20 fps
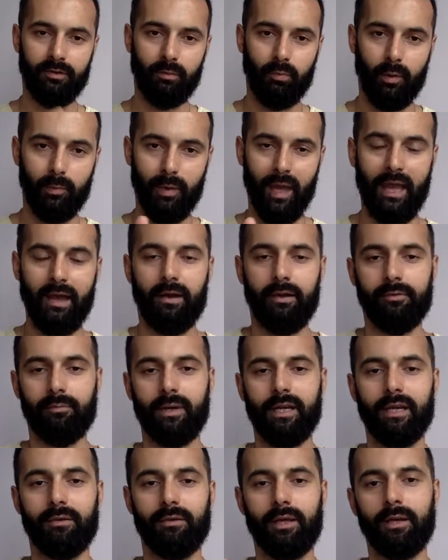when
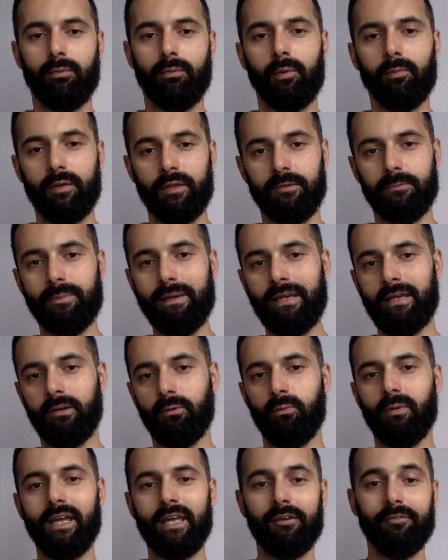we speak,
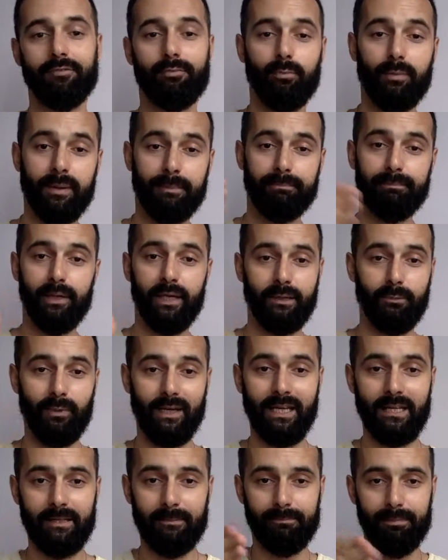we
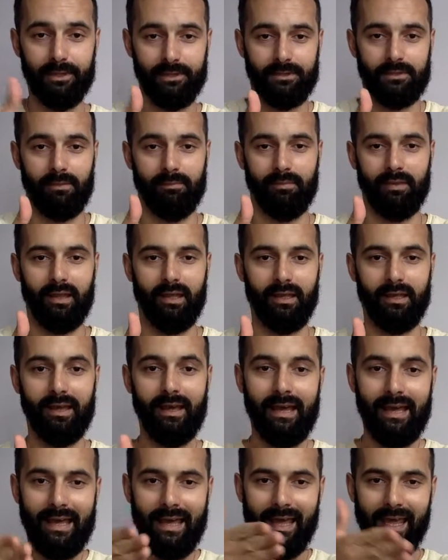need to put something
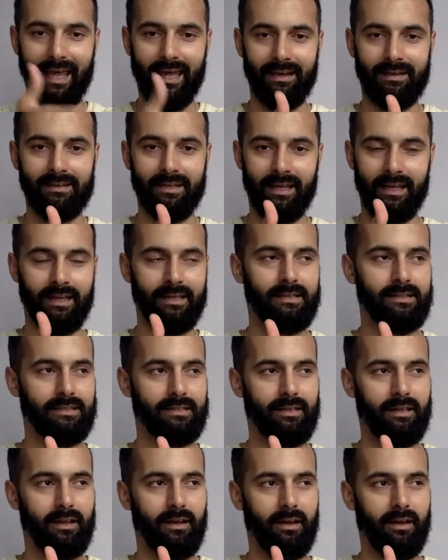in
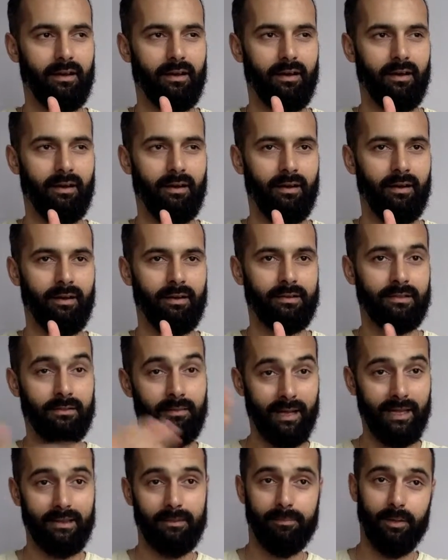it to
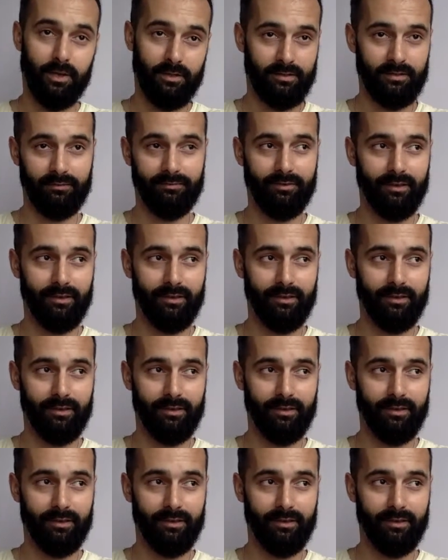make the person